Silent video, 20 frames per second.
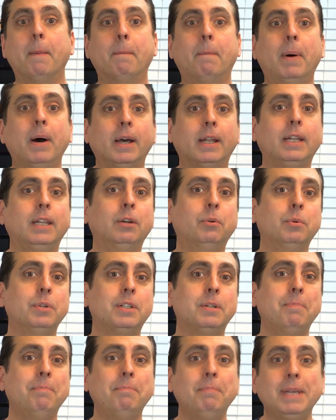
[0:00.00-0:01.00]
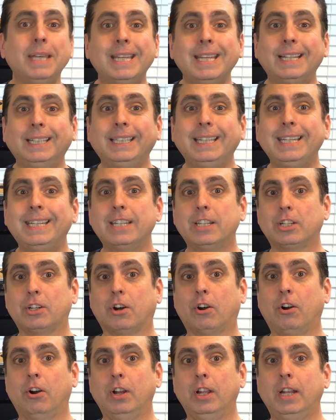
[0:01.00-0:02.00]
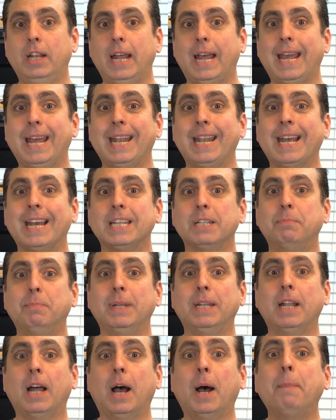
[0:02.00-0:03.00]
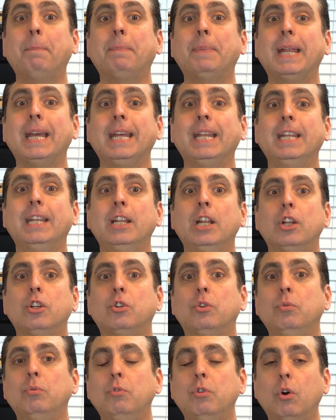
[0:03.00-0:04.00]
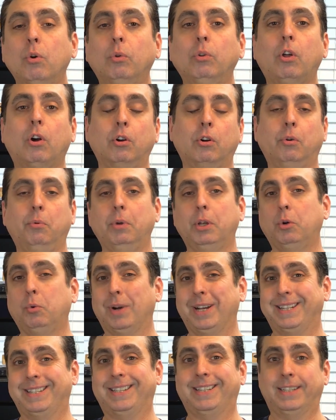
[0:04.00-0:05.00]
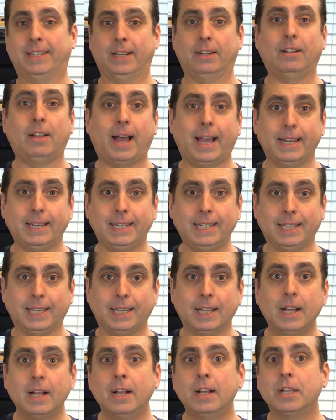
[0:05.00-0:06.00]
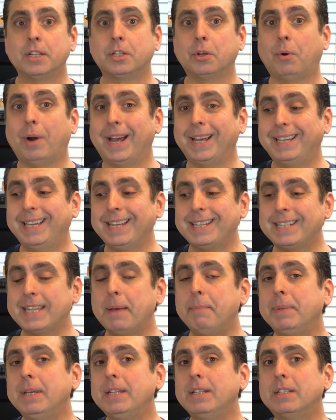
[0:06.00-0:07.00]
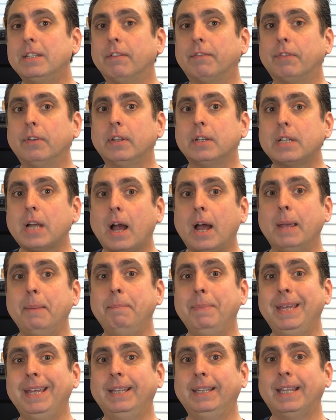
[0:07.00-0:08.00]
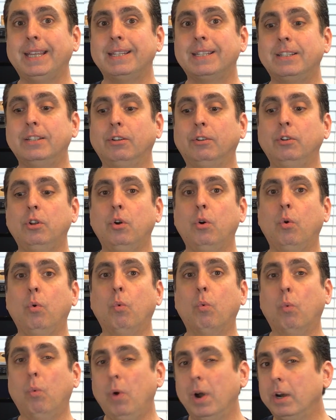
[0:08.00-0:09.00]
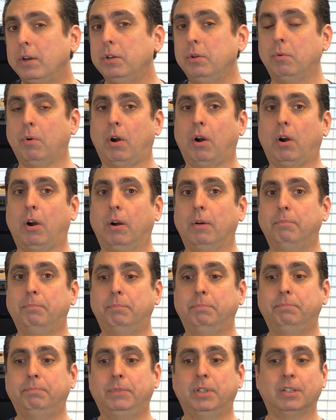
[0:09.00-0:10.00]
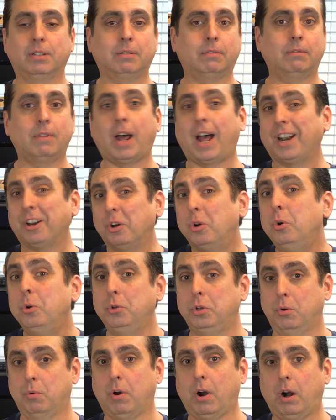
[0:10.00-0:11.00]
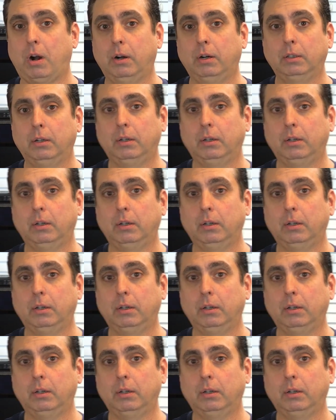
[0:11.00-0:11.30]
but it was immediately discarded and has been updated to no longer request cell ID. So I guess that means that for the time being, they still know where you are, just not who you are.